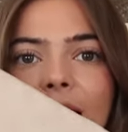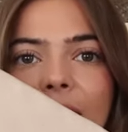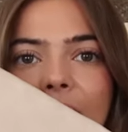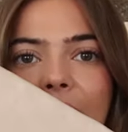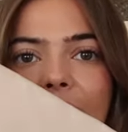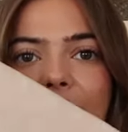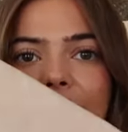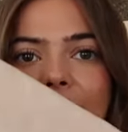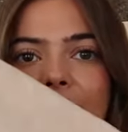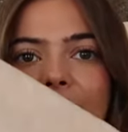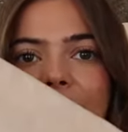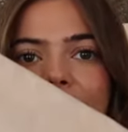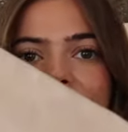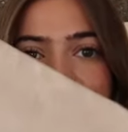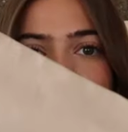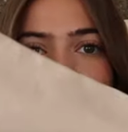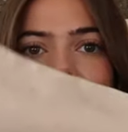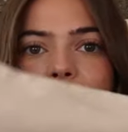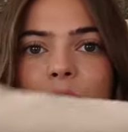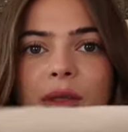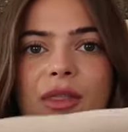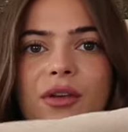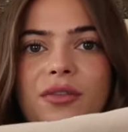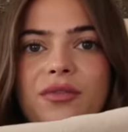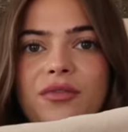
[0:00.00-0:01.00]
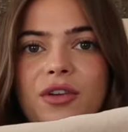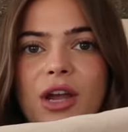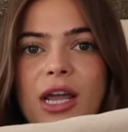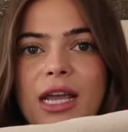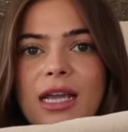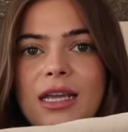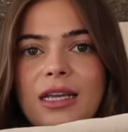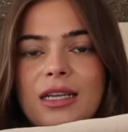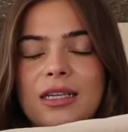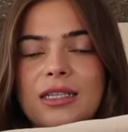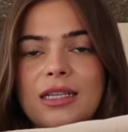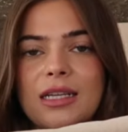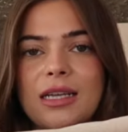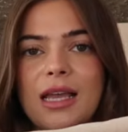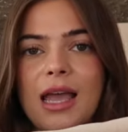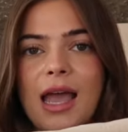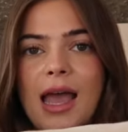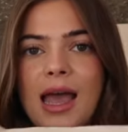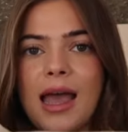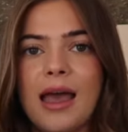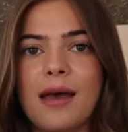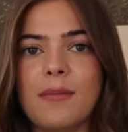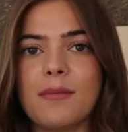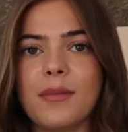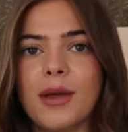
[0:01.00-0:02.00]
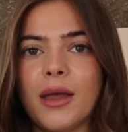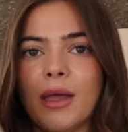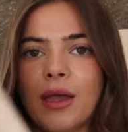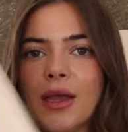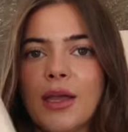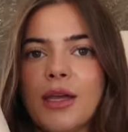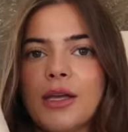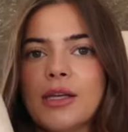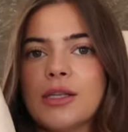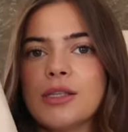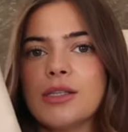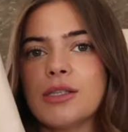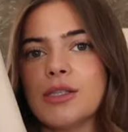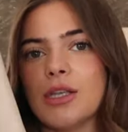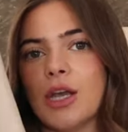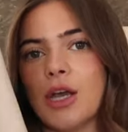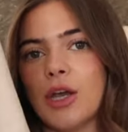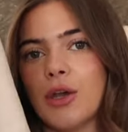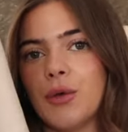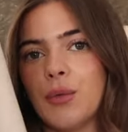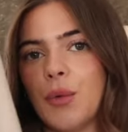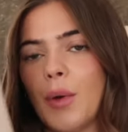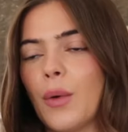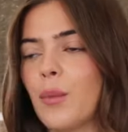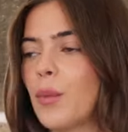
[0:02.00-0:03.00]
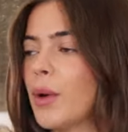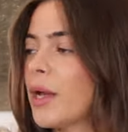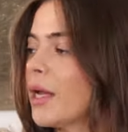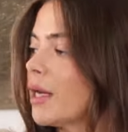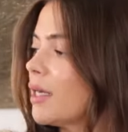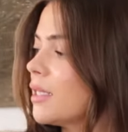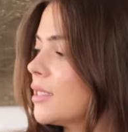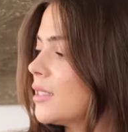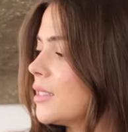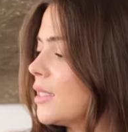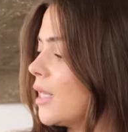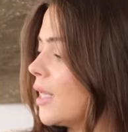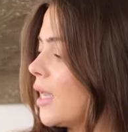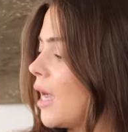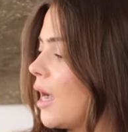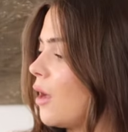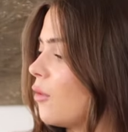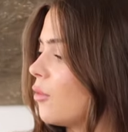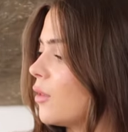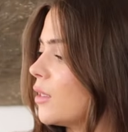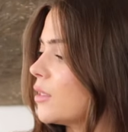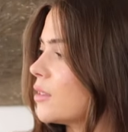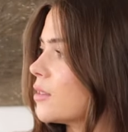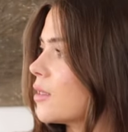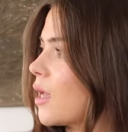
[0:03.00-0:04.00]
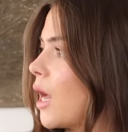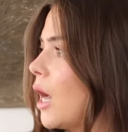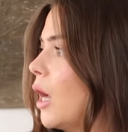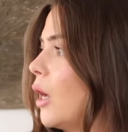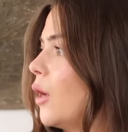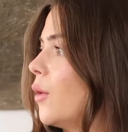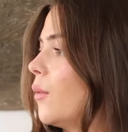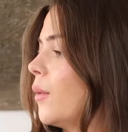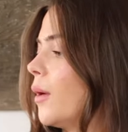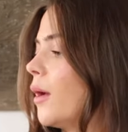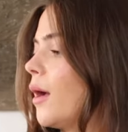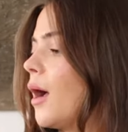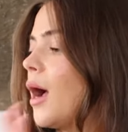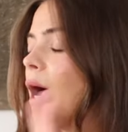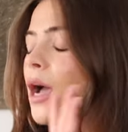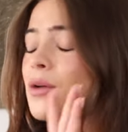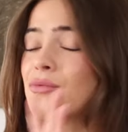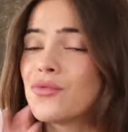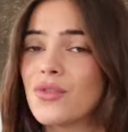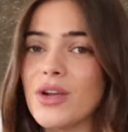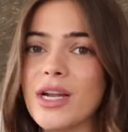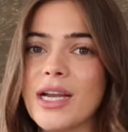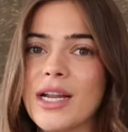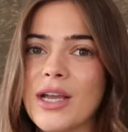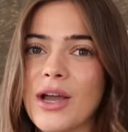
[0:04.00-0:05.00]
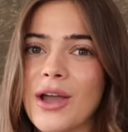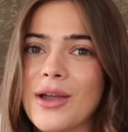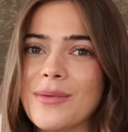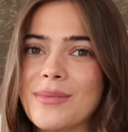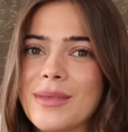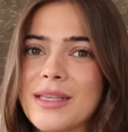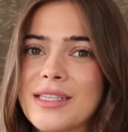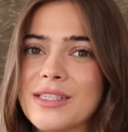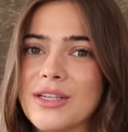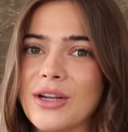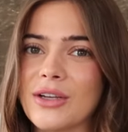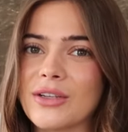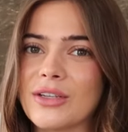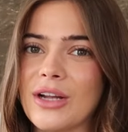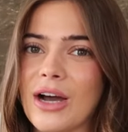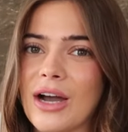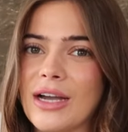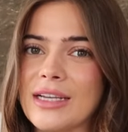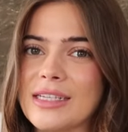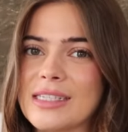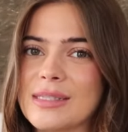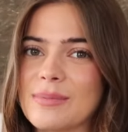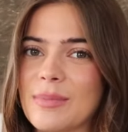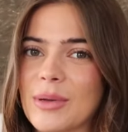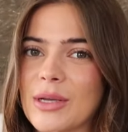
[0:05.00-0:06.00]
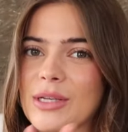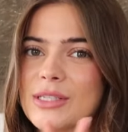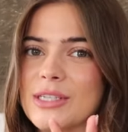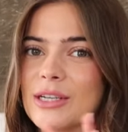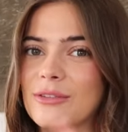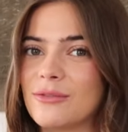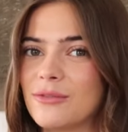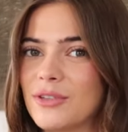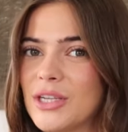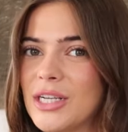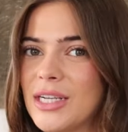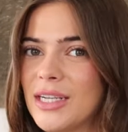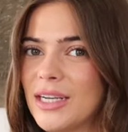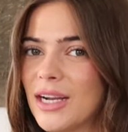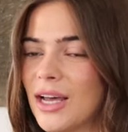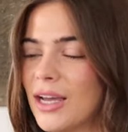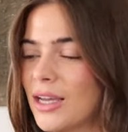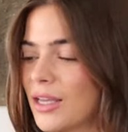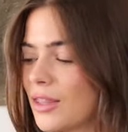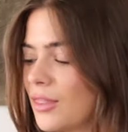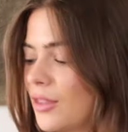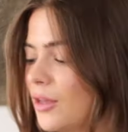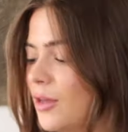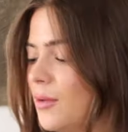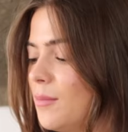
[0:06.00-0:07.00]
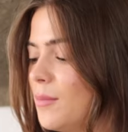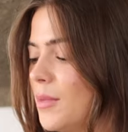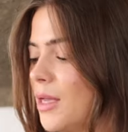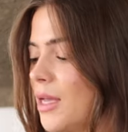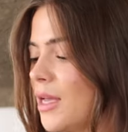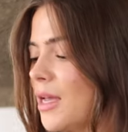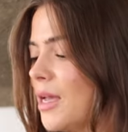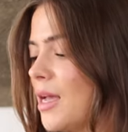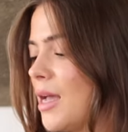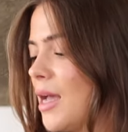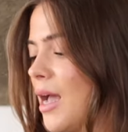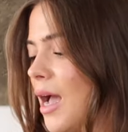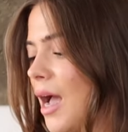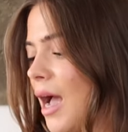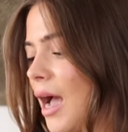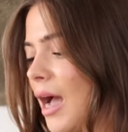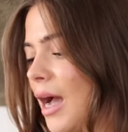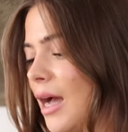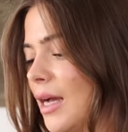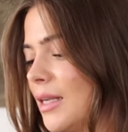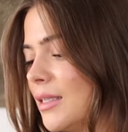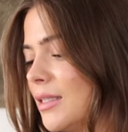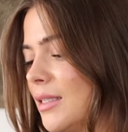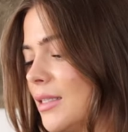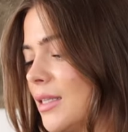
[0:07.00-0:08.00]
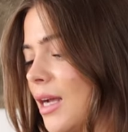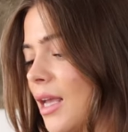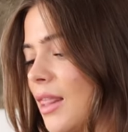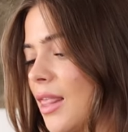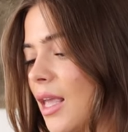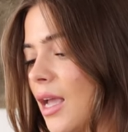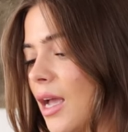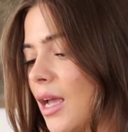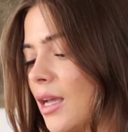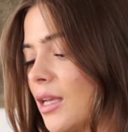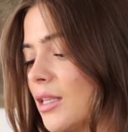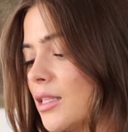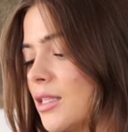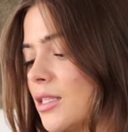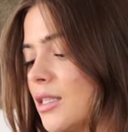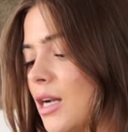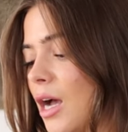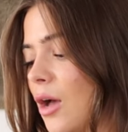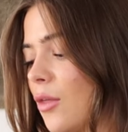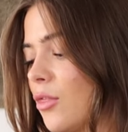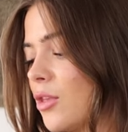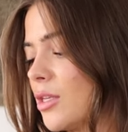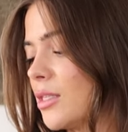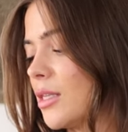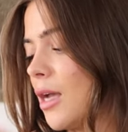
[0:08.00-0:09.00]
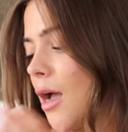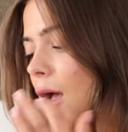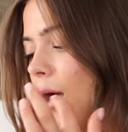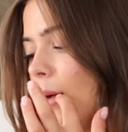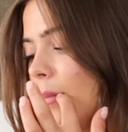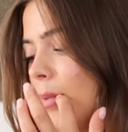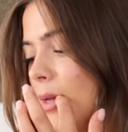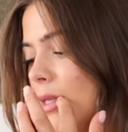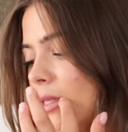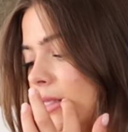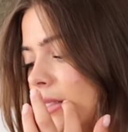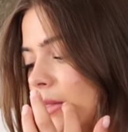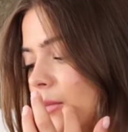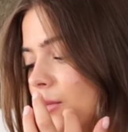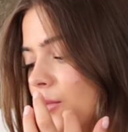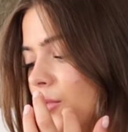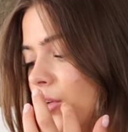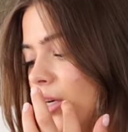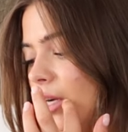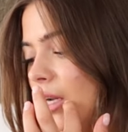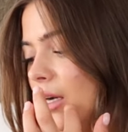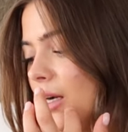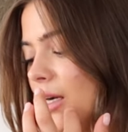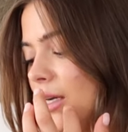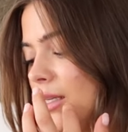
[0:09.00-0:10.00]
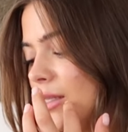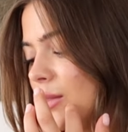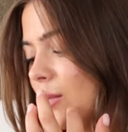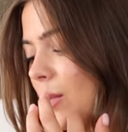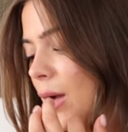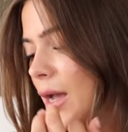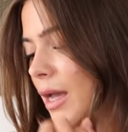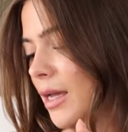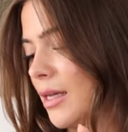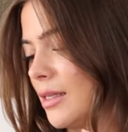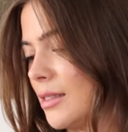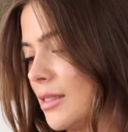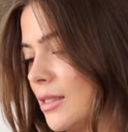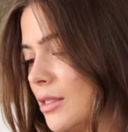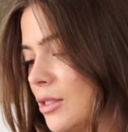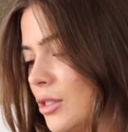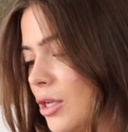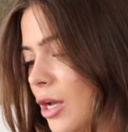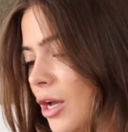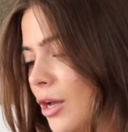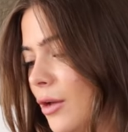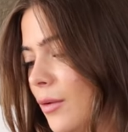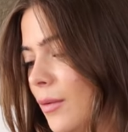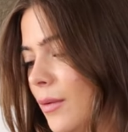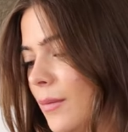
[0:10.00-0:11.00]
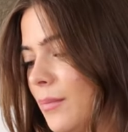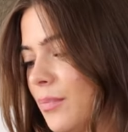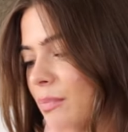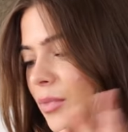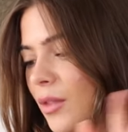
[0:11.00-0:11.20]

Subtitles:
leg with a frayed hem. So we're gonna see how these go. I really hope these look nice because I really like them. And I think I could style these up in some really nice ways. So